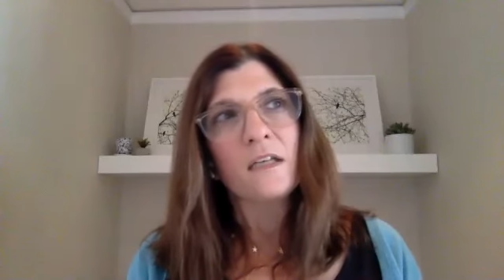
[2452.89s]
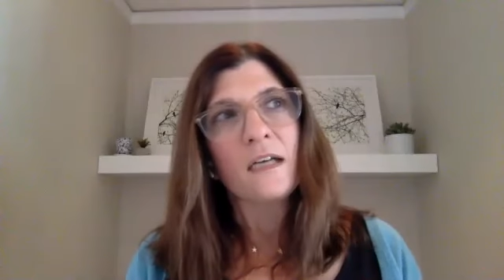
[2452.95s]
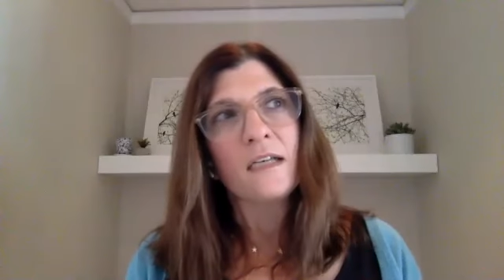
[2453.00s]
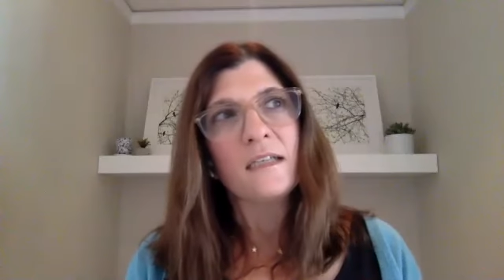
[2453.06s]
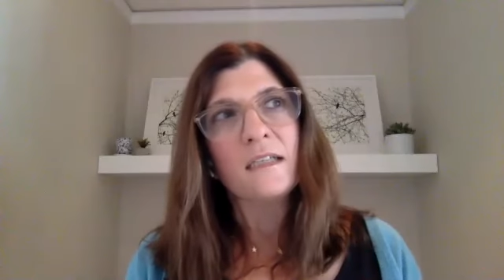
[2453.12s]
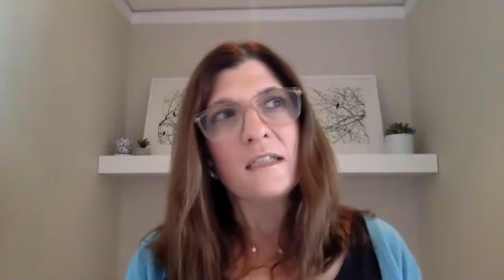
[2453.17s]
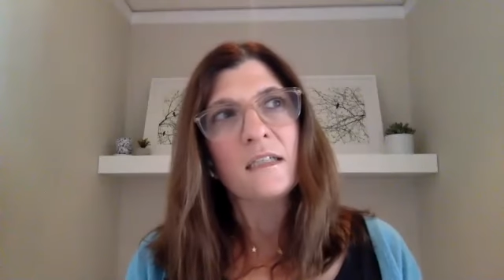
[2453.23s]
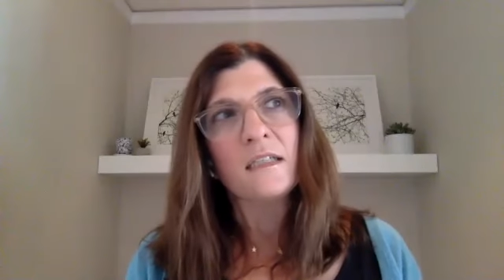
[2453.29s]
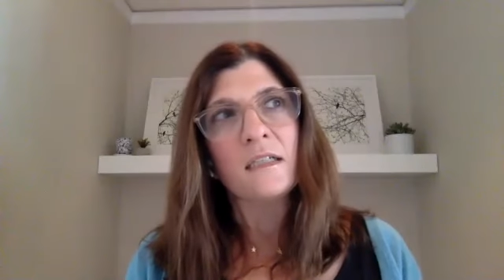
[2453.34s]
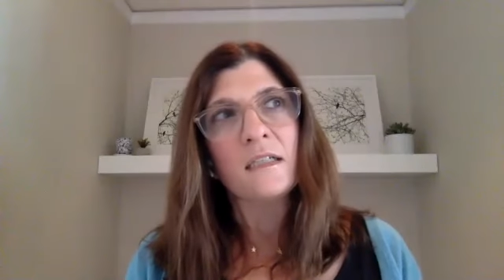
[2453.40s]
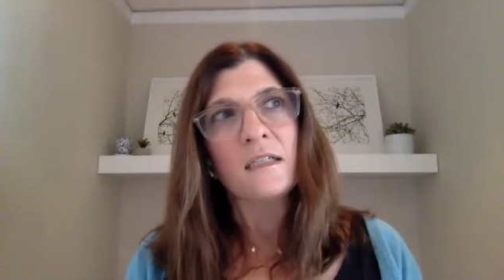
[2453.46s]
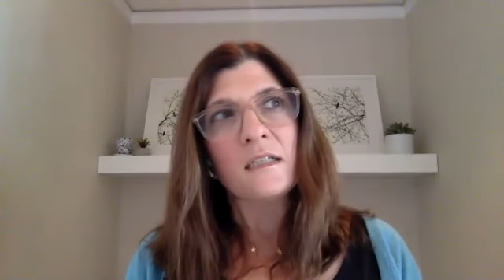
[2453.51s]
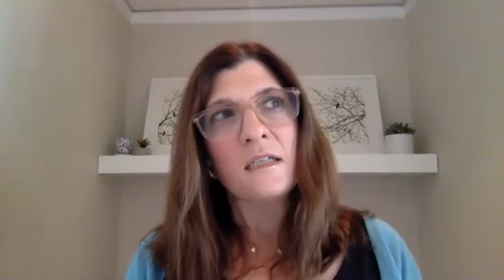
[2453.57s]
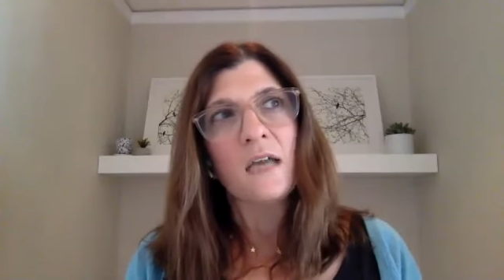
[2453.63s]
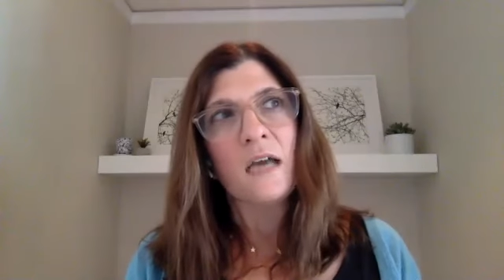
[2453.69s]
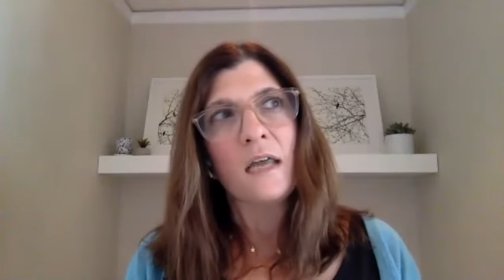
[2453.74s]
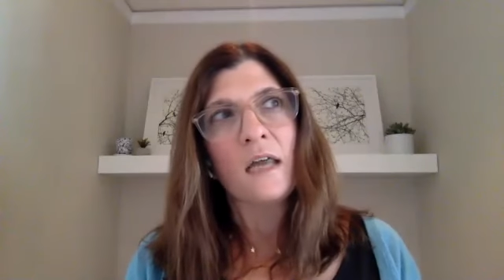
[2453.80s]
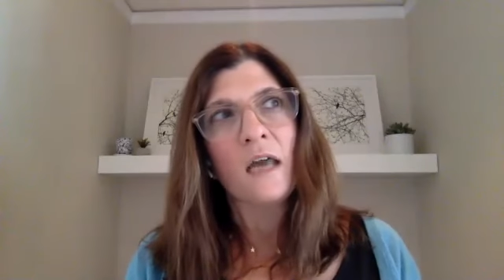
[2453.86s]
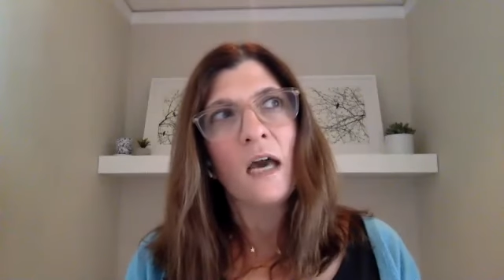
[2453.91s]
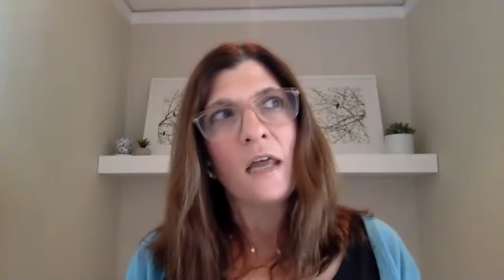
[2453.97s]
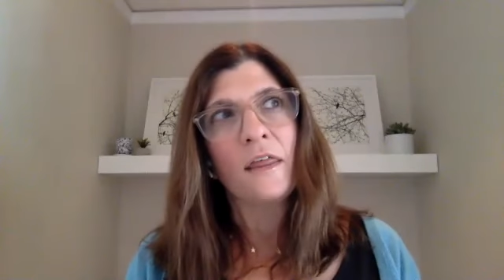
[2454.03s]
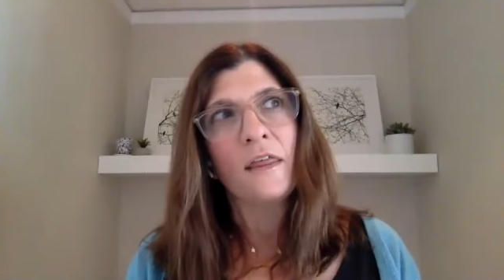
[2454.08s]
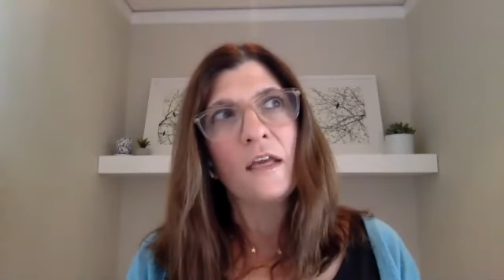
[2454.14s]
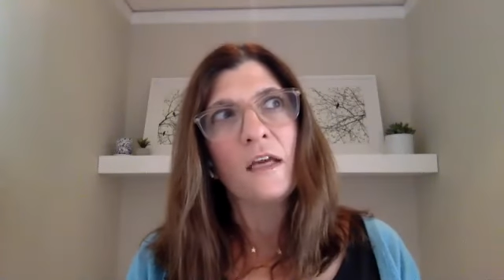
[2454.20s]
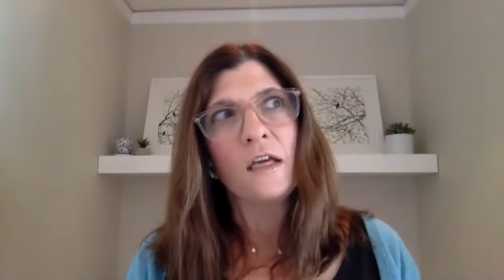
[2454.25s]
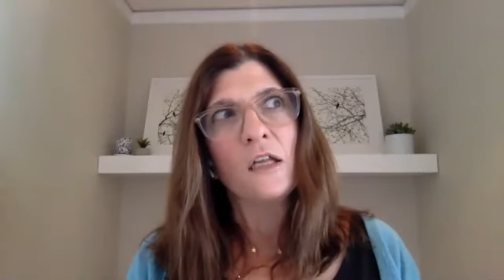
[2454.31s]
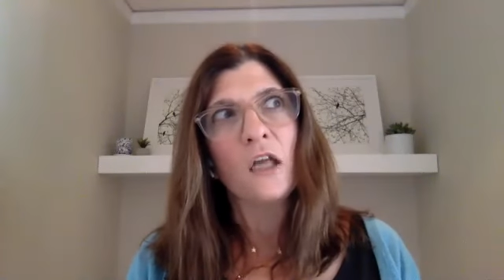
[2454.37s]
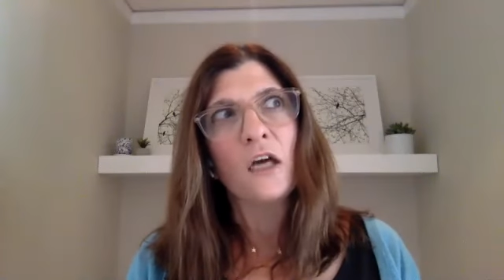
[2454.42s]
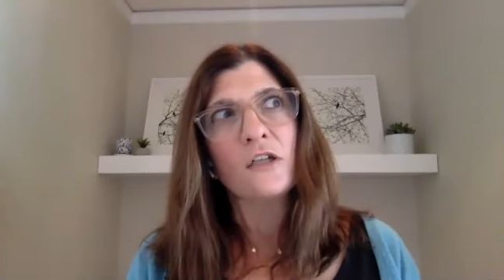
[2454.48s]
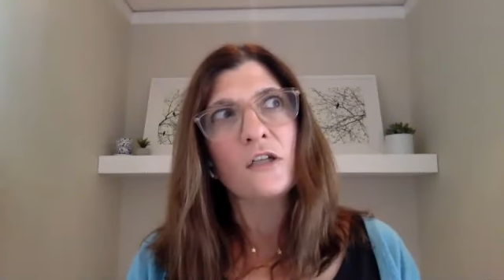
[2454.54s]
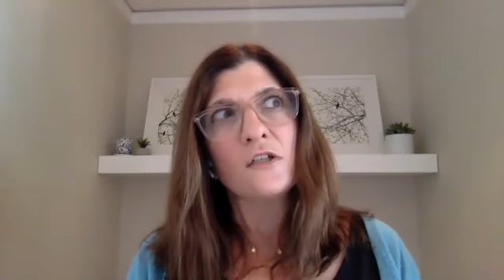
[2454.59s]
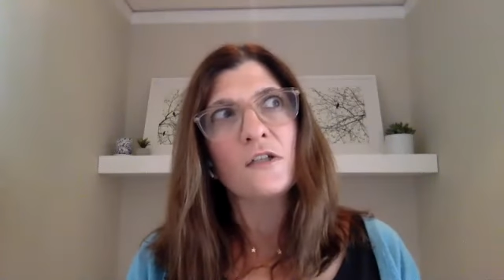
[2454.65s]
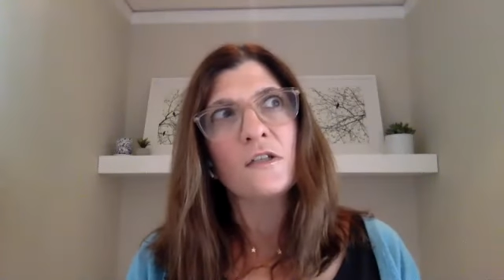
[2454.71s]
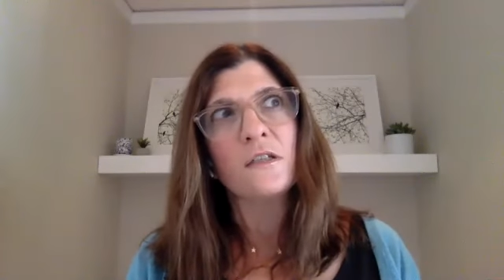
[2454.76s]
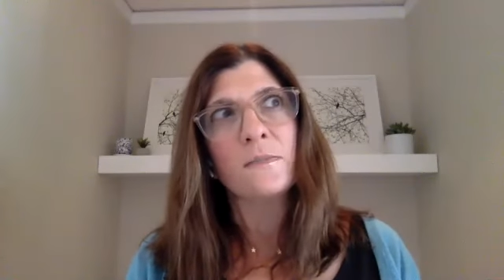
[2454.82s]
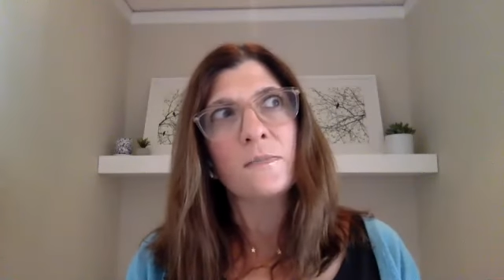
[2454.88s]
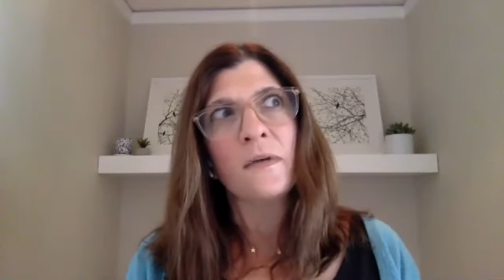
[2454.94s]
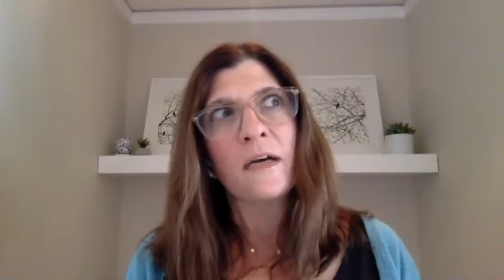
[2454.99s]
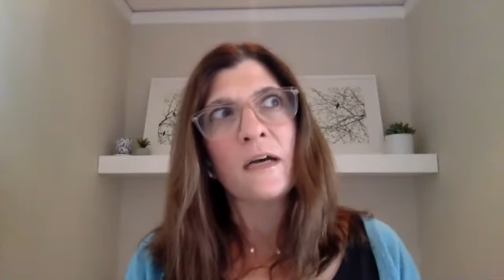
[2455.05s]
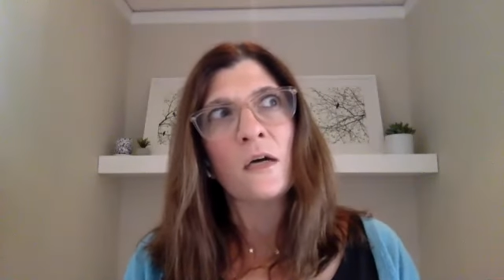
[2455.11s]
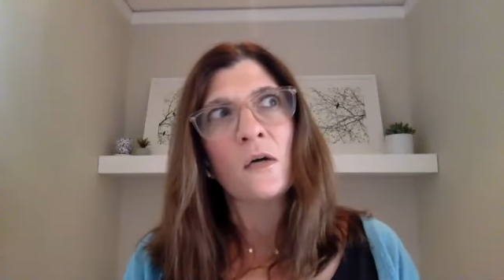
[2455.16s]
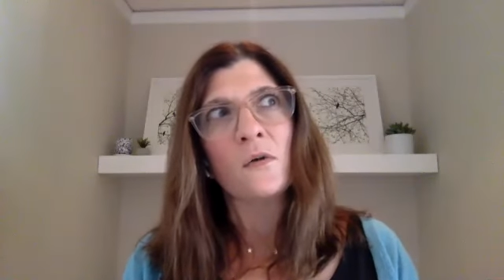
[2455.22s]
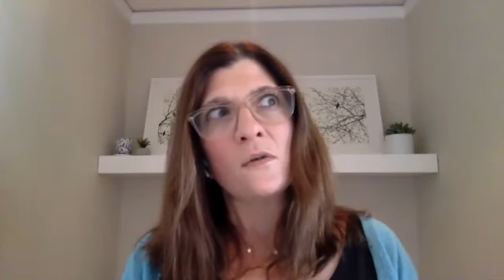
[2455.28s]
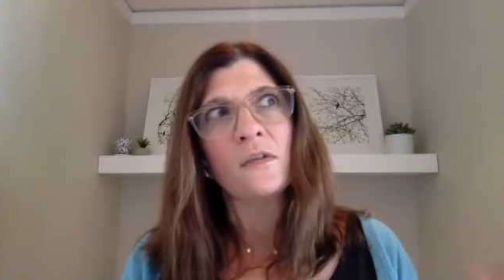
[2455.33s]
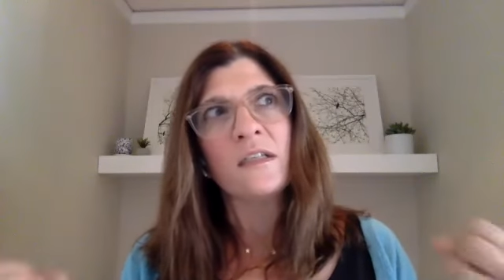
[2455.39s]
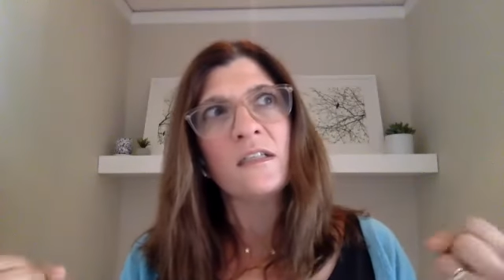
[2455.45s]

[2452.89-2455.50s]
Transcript: idea, I, I, think a lot just about